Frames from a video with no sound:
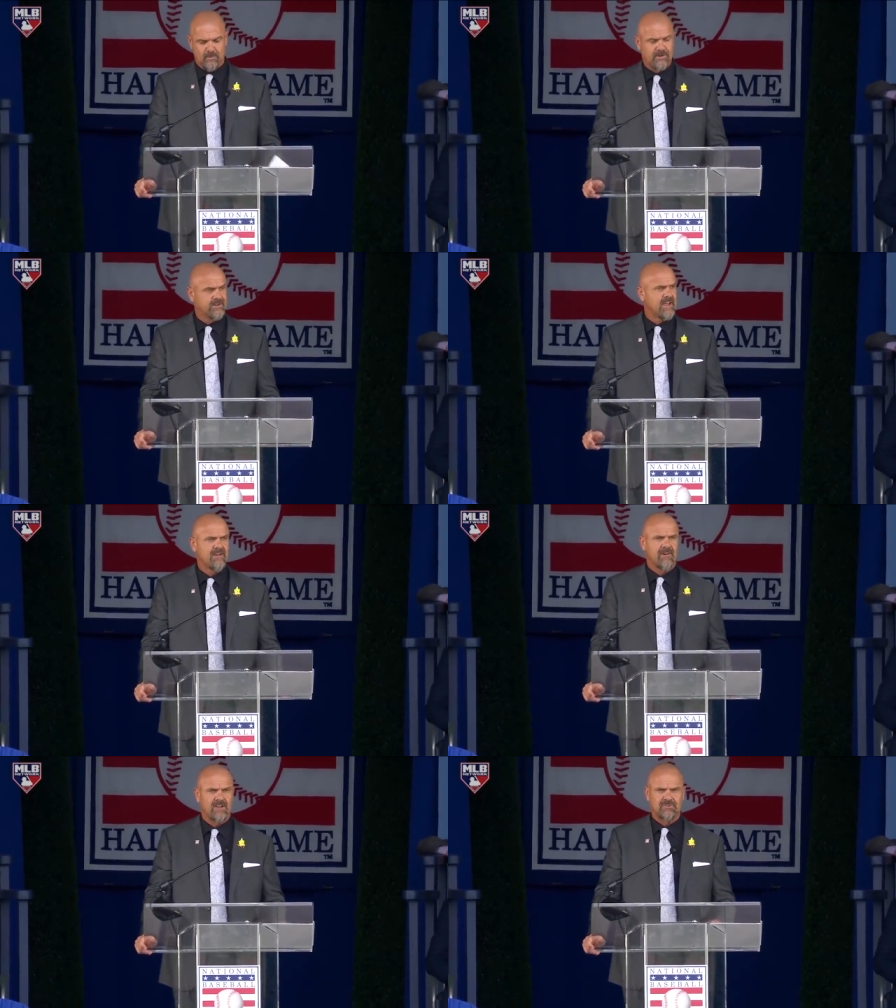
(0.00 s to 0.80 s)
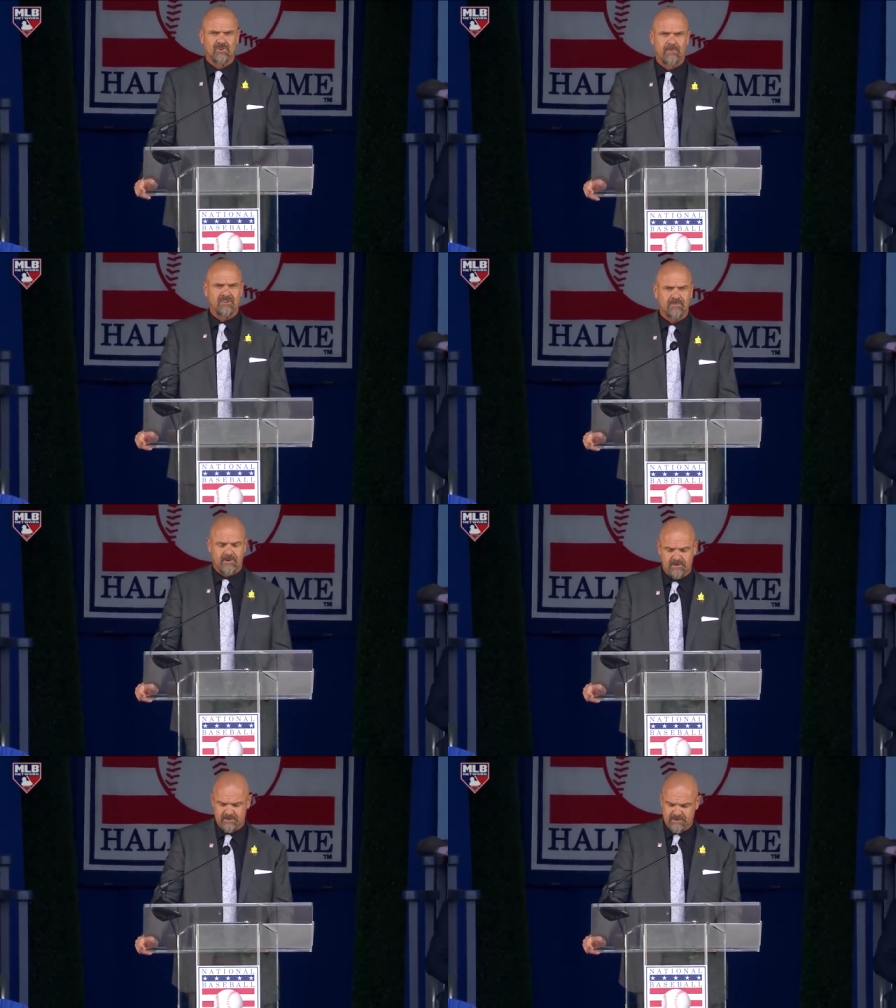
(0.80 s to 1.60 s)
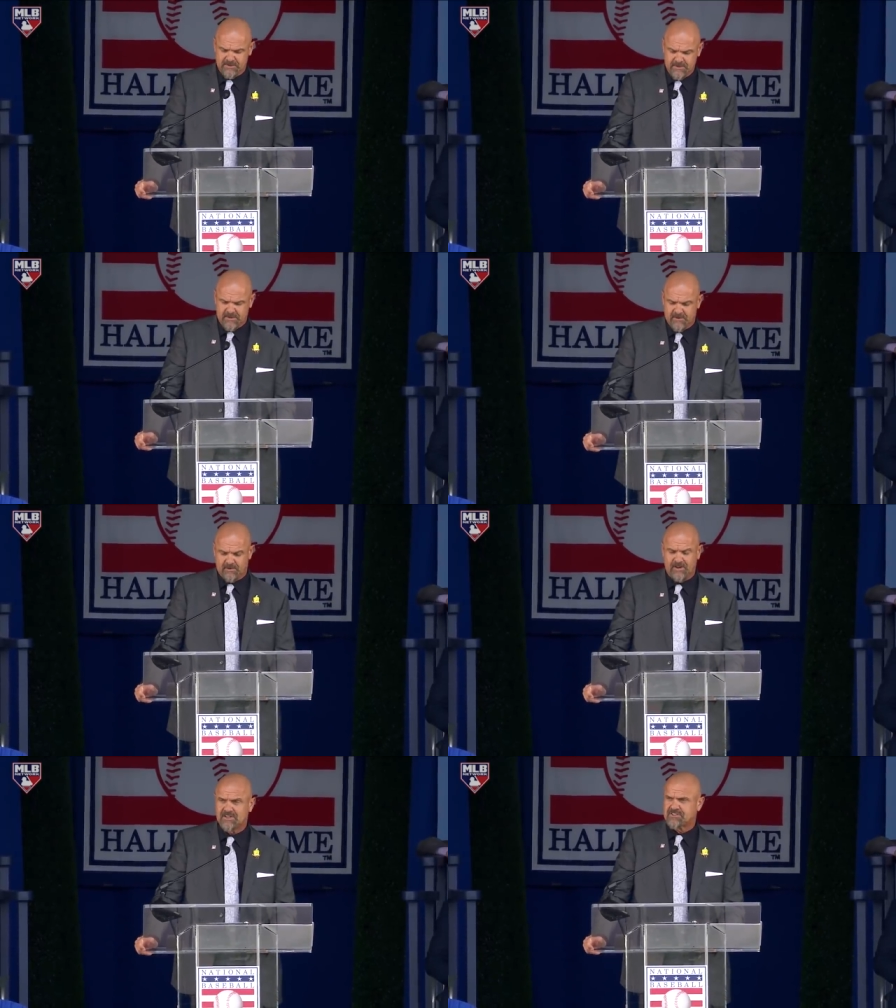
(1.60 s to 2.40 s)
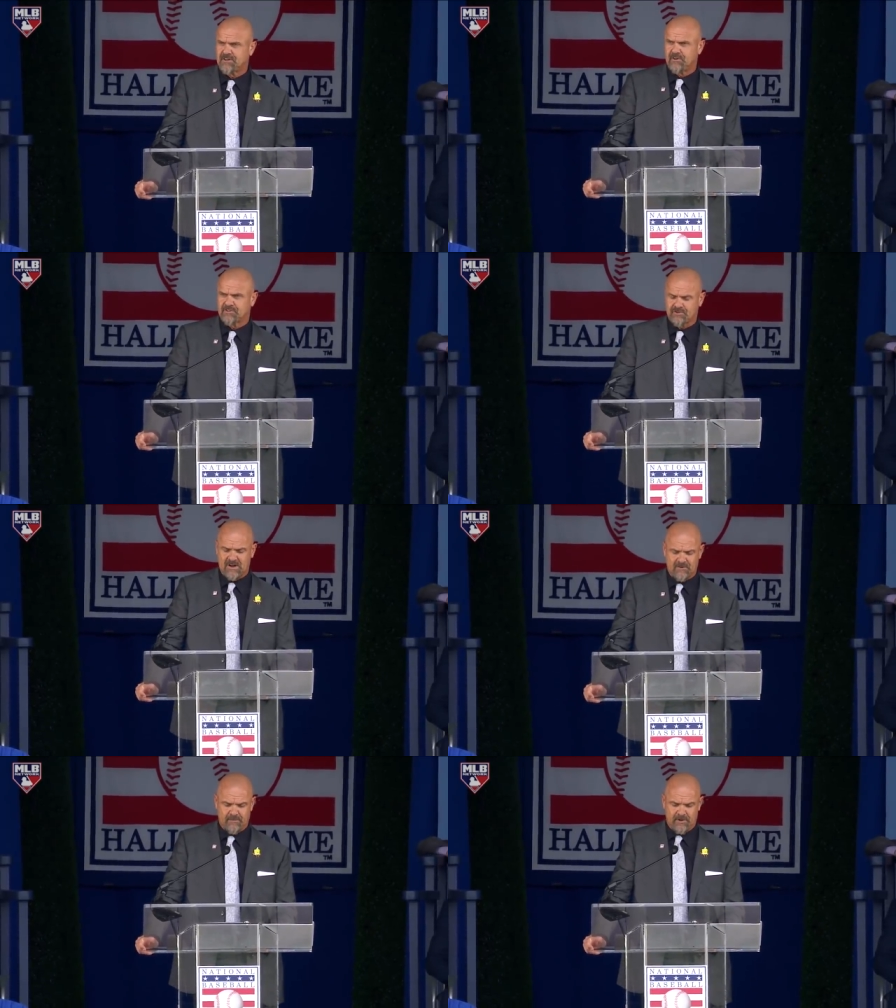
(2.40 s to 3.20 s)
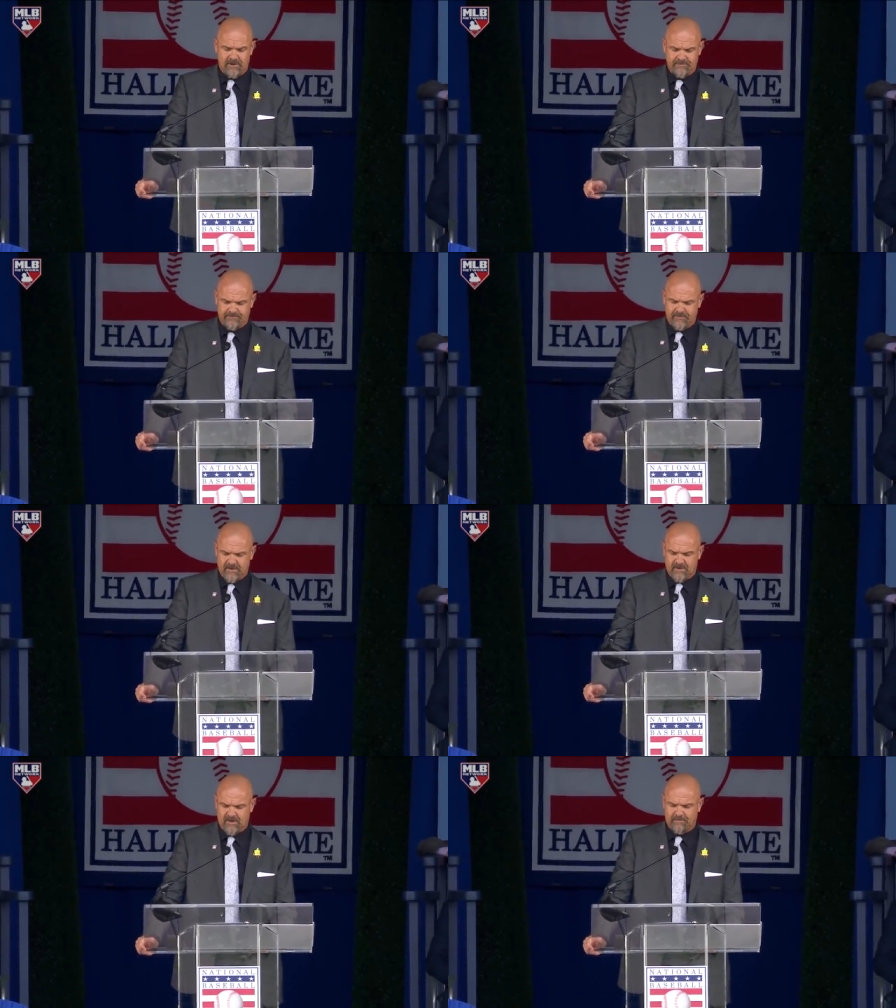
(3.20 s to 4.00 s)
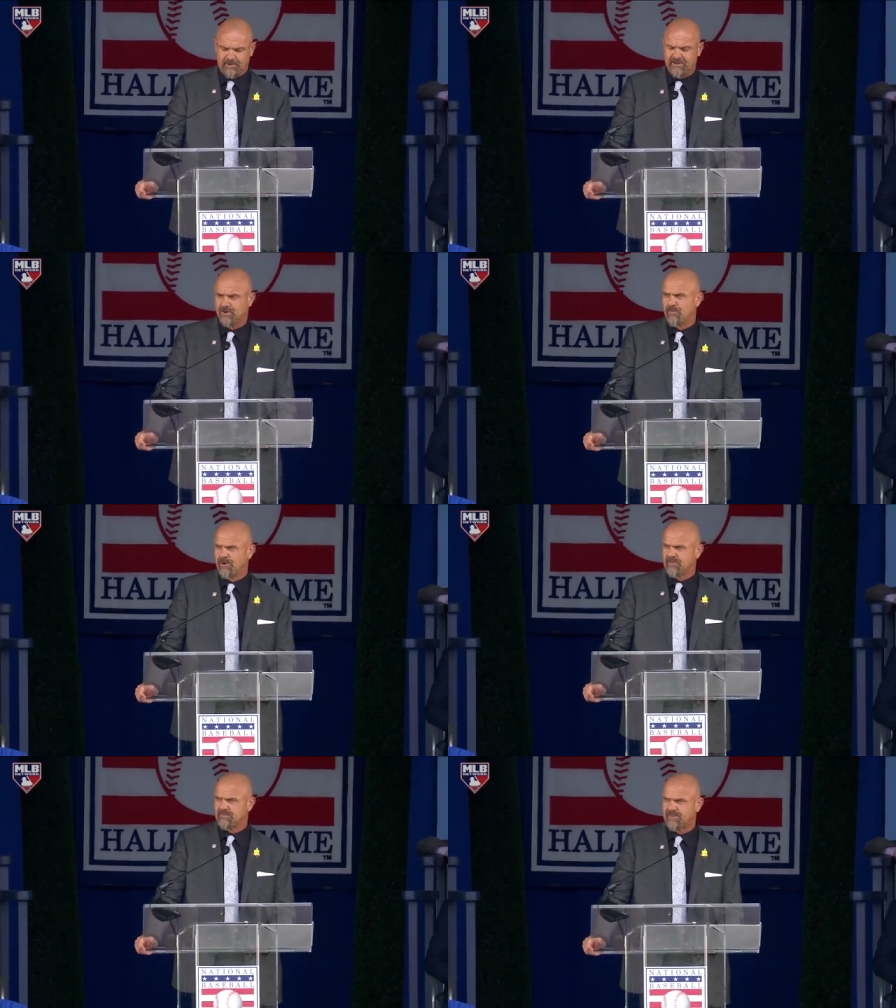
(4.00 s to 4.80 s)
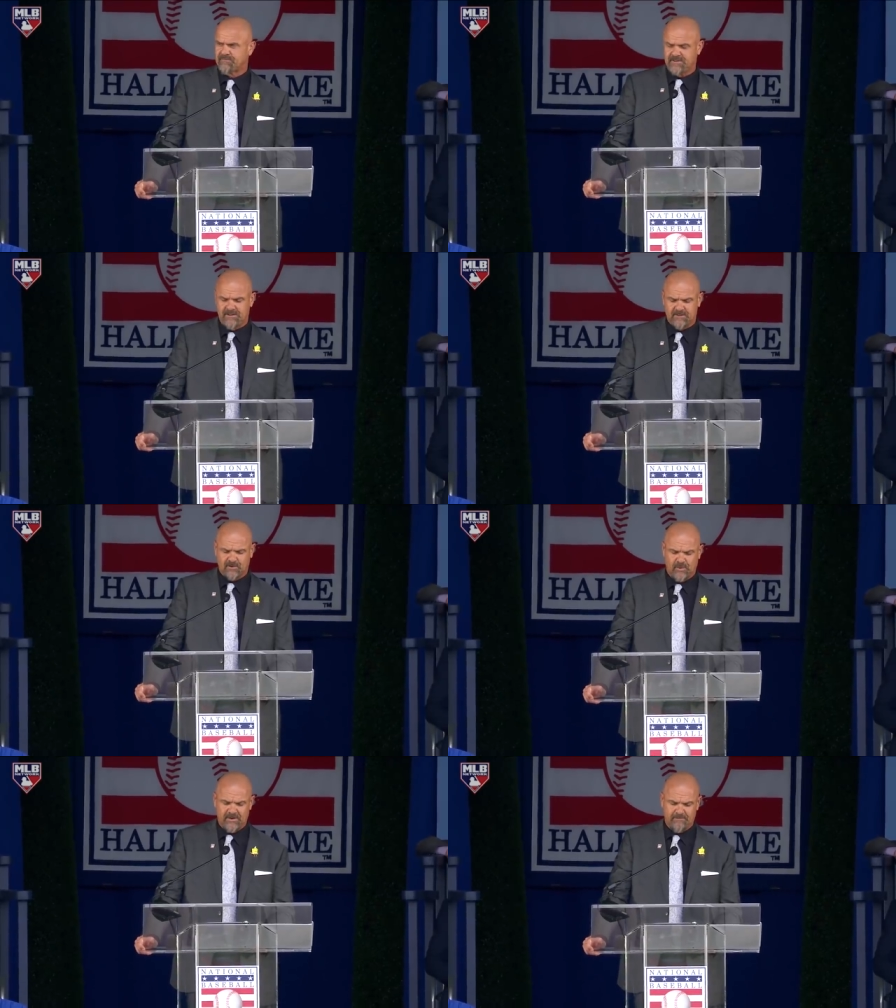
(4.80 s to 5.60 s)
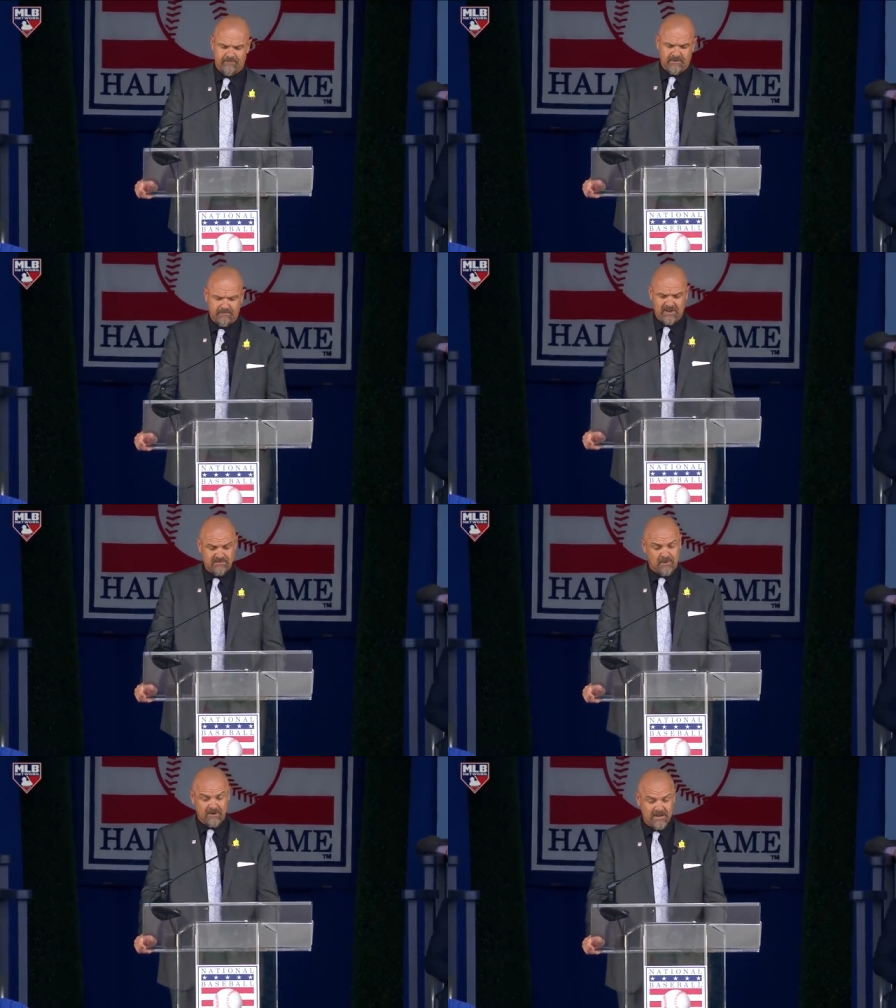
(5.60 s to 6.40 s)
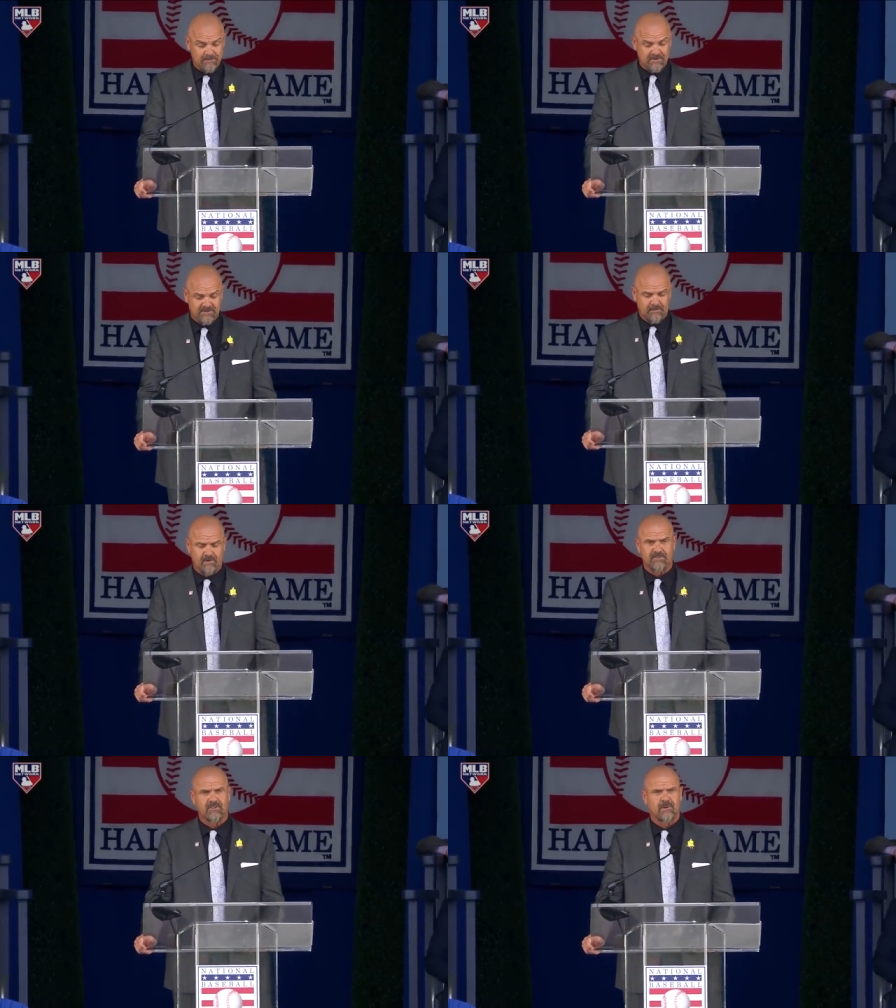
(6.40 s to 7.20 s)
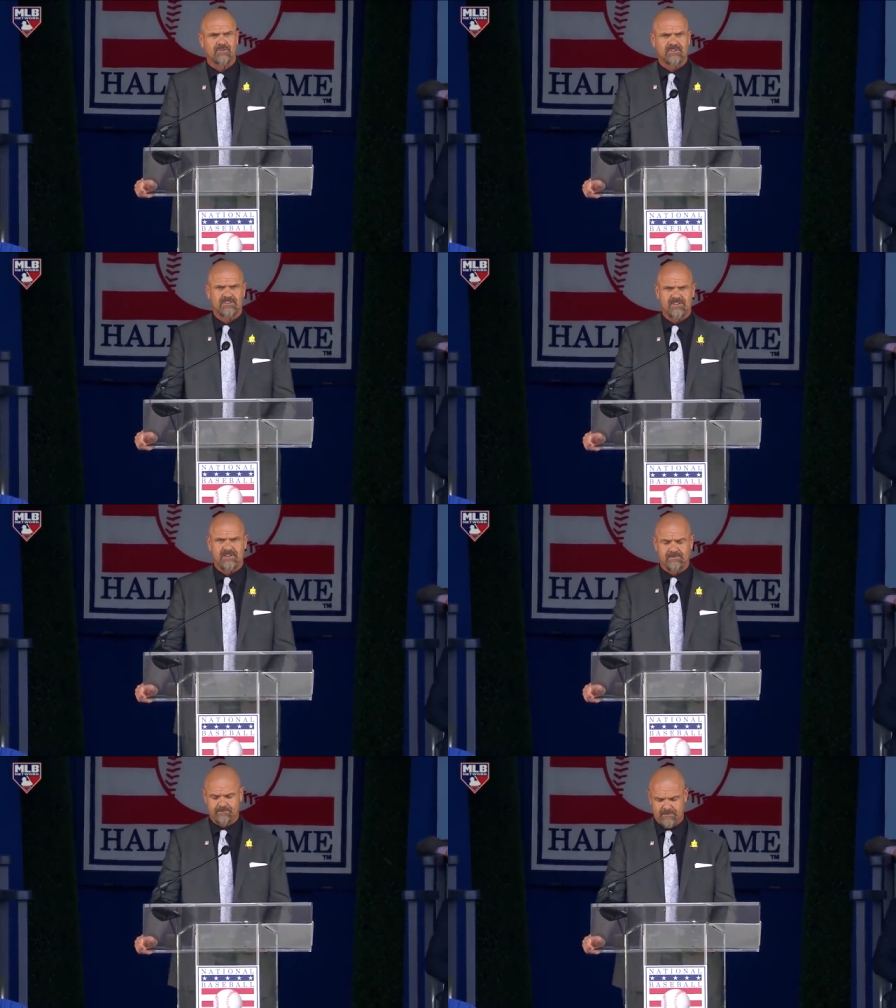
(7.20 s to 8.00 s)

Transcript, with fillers: We didn't have high school baseball or any serious travel ball. I played no more than 15 to 20 baseball games a summer until I was 16.